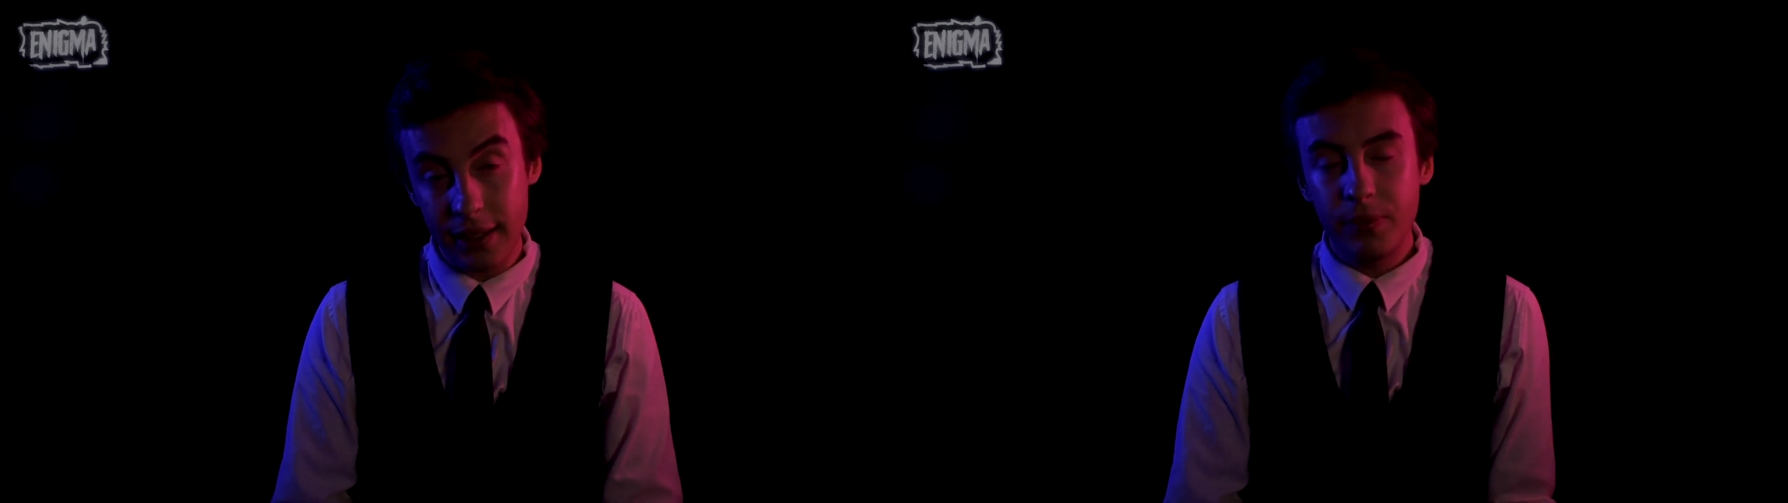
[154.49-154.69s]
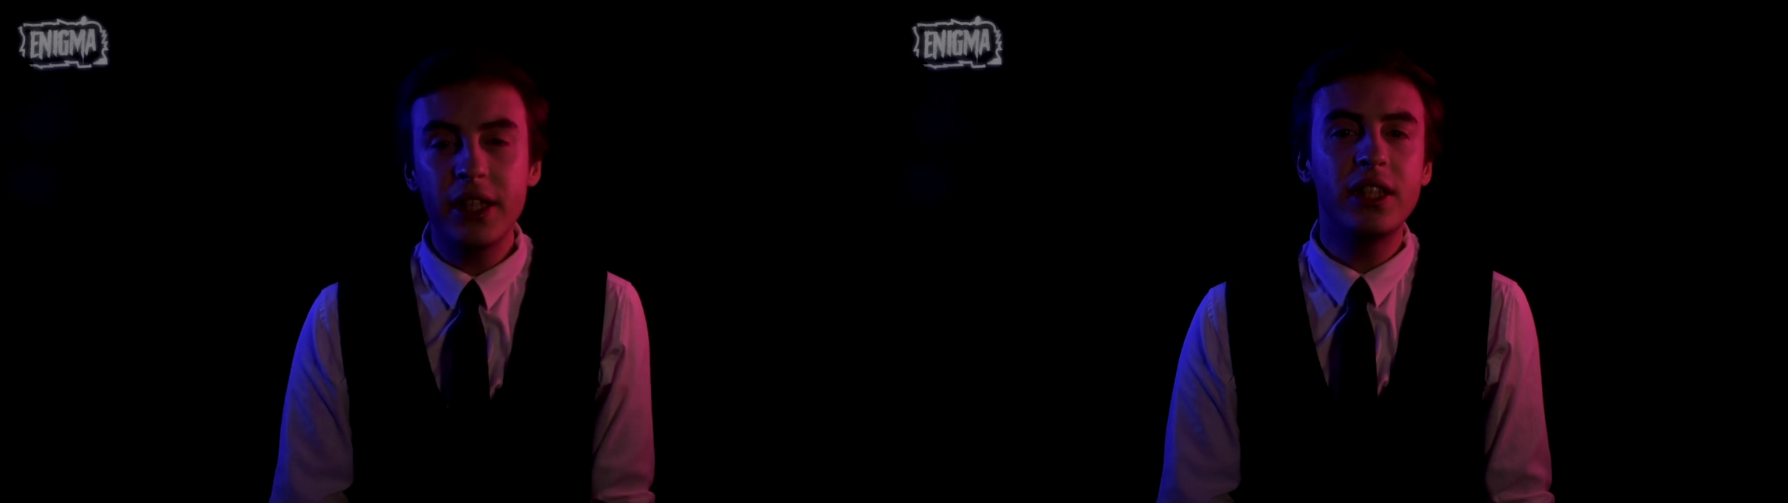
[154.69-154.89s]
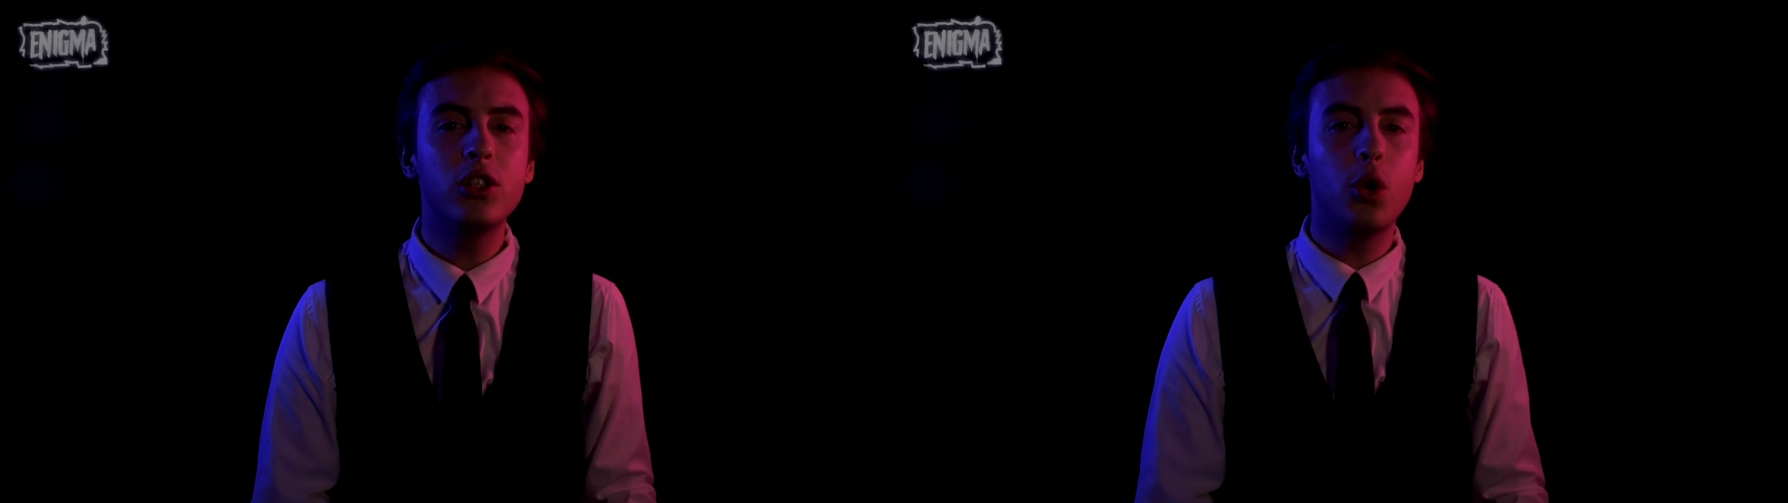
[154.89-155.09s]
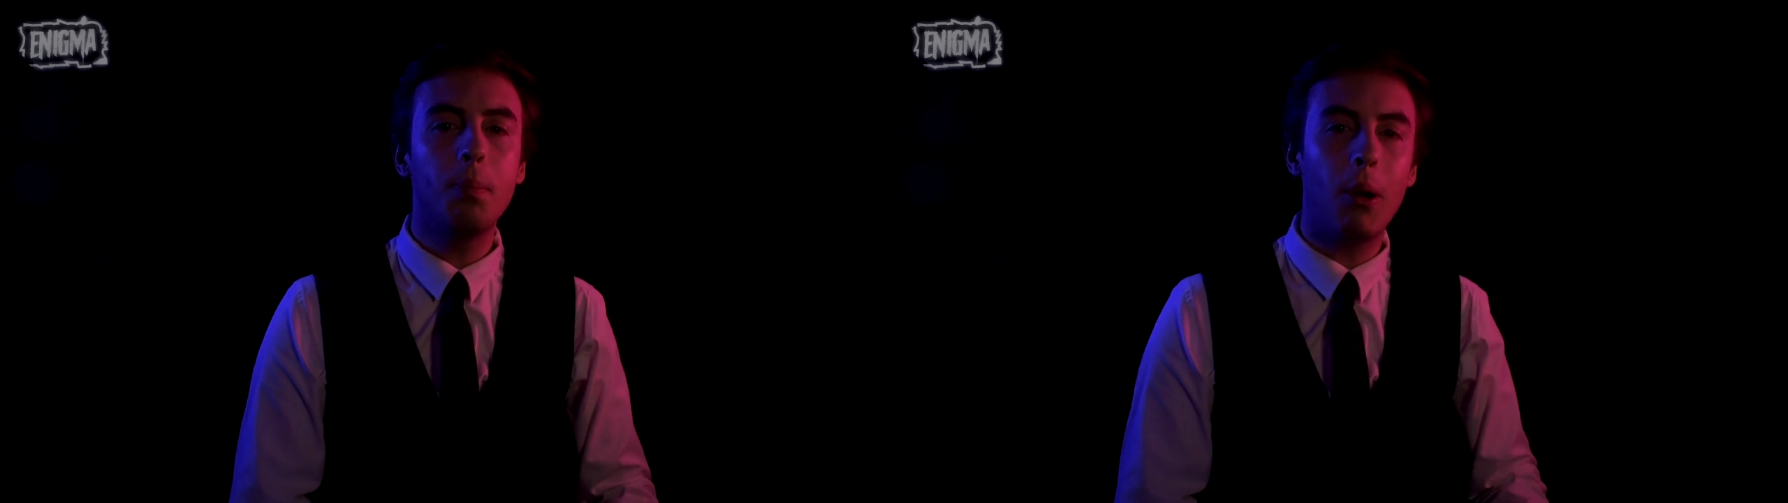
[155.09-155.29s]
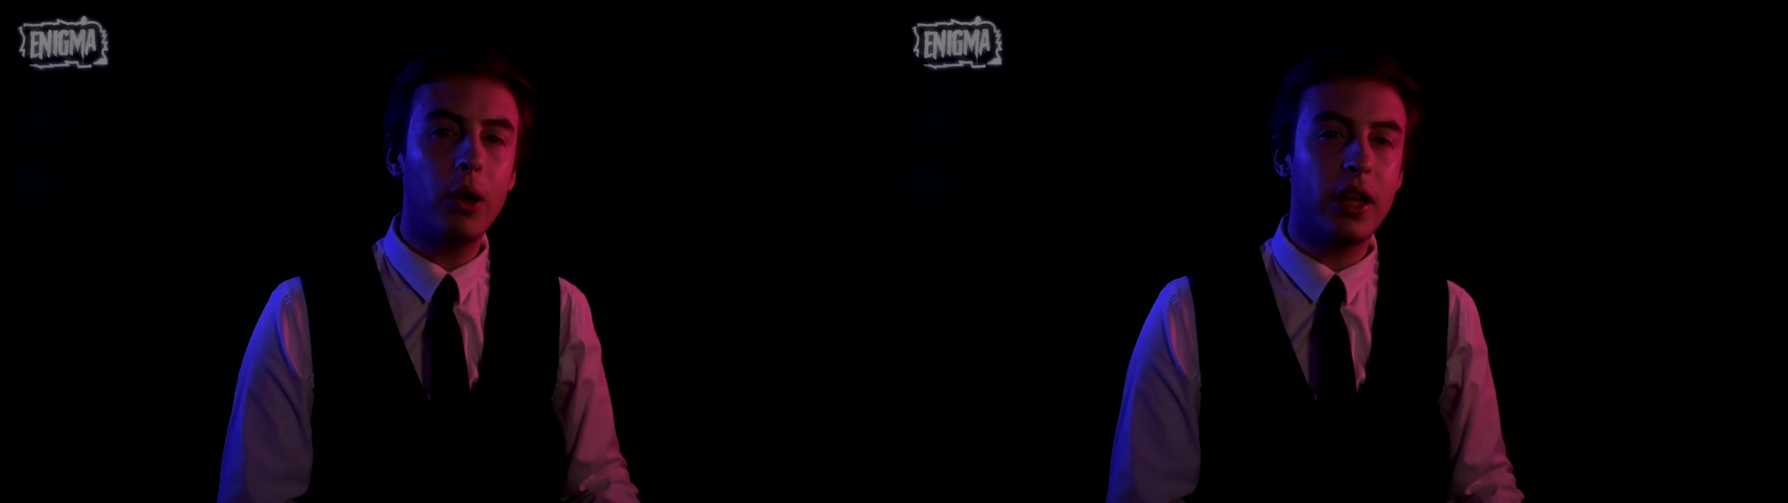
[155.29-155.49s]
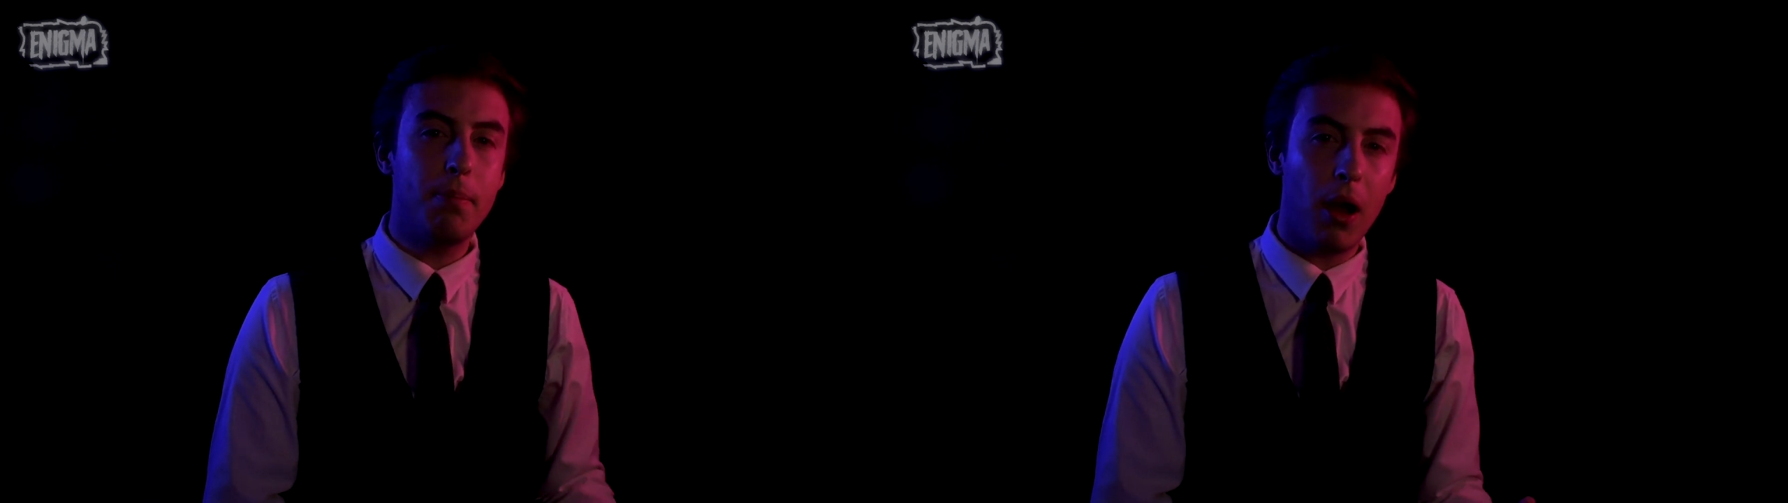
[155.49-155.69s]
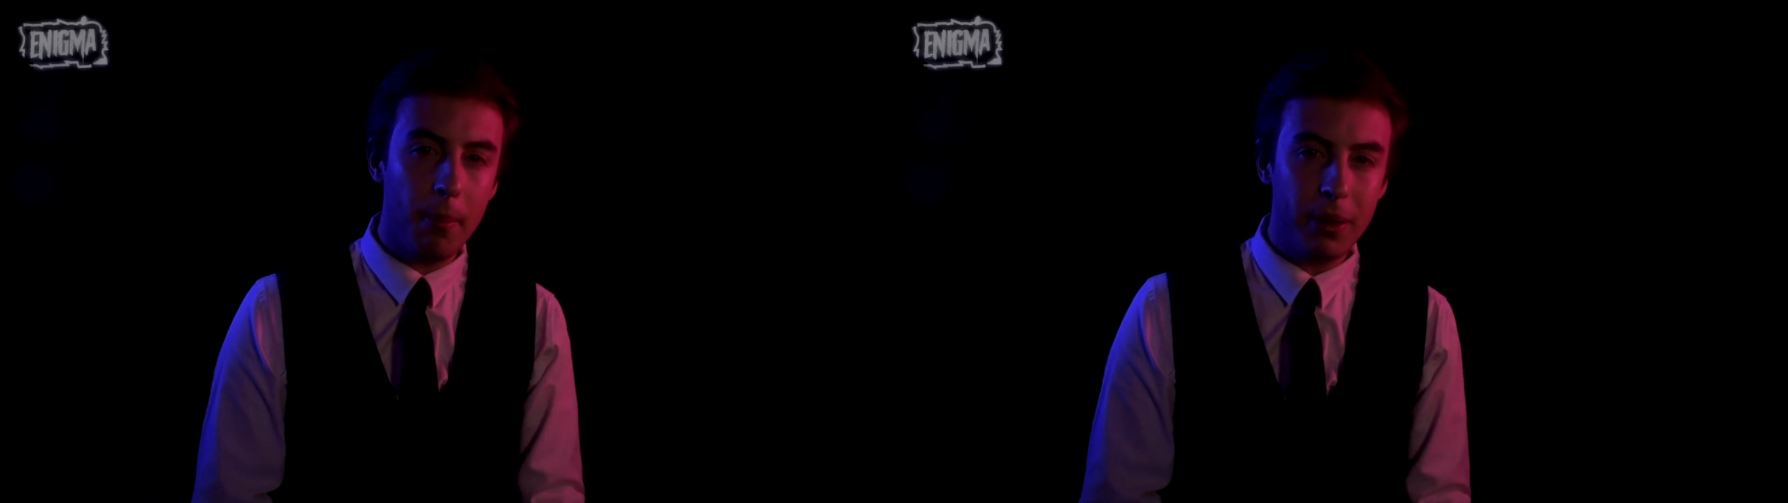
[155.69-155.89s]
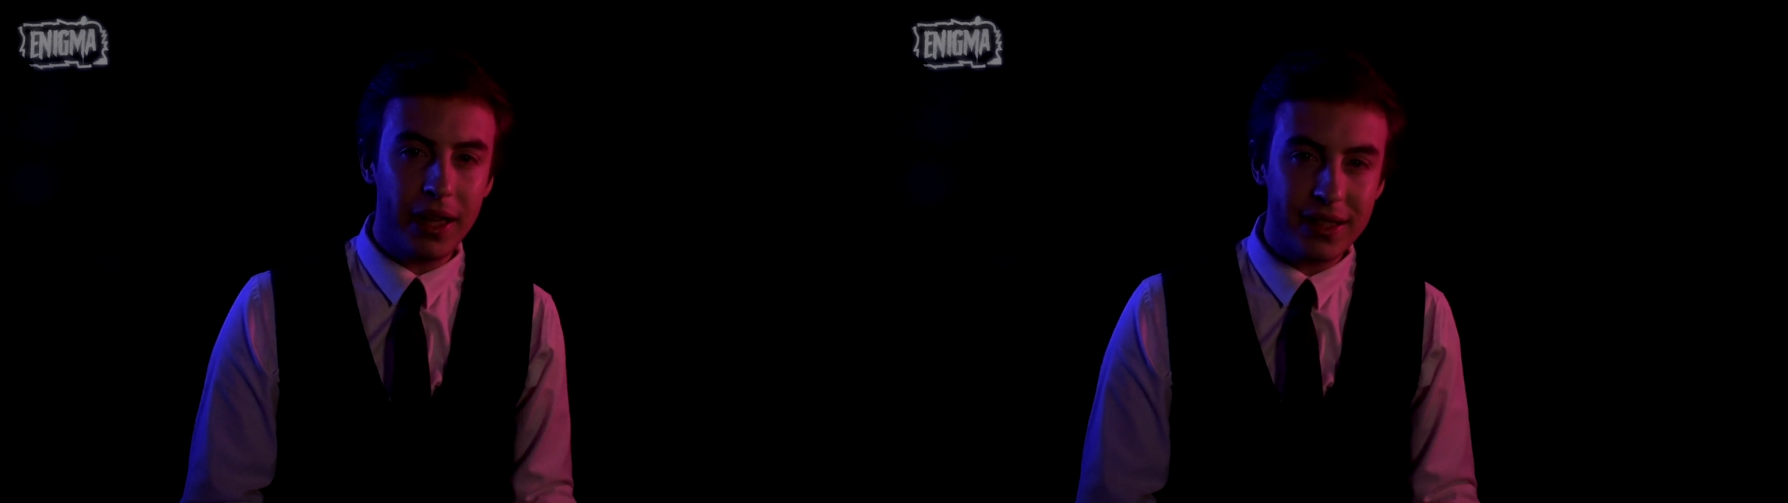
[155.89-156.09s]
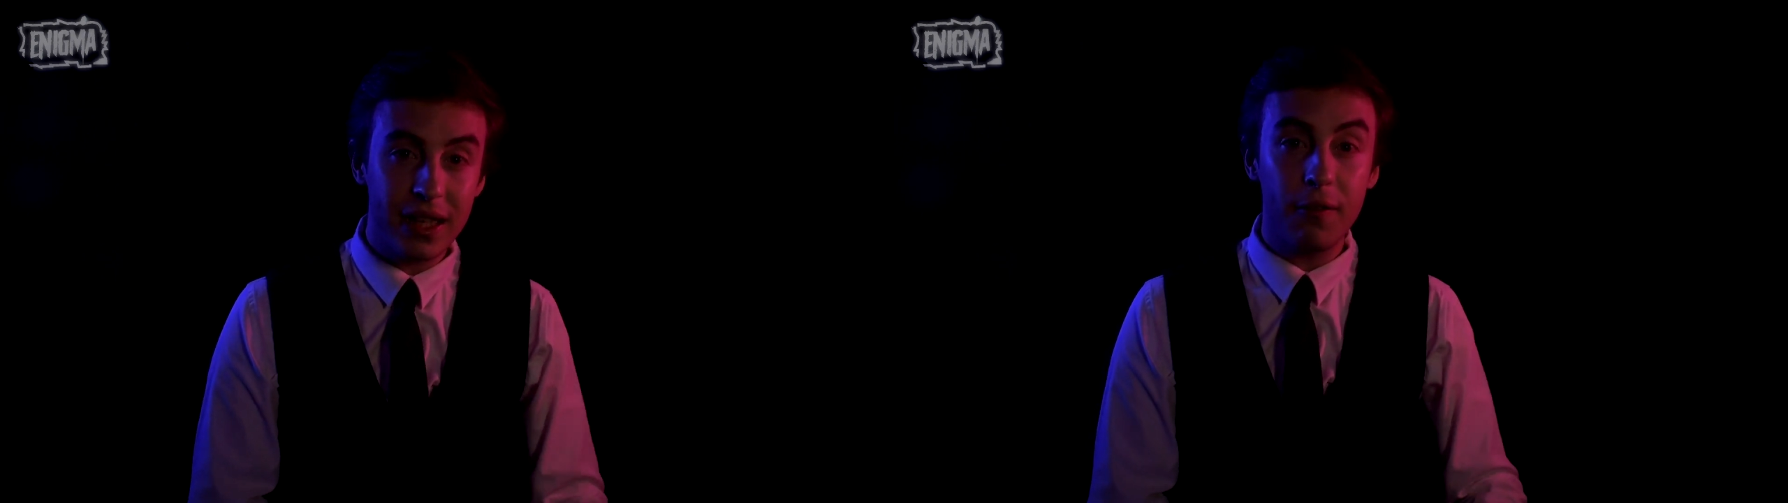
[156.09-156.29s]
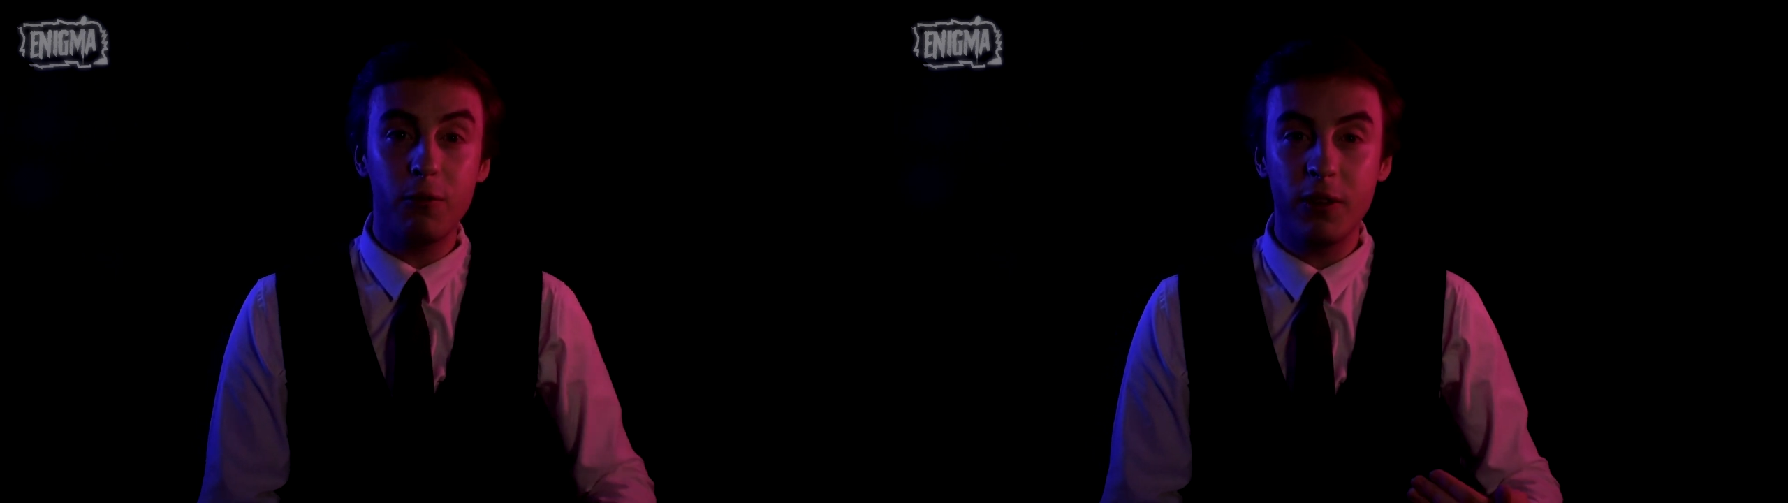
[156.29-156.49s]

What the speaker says: This is your body pumping itself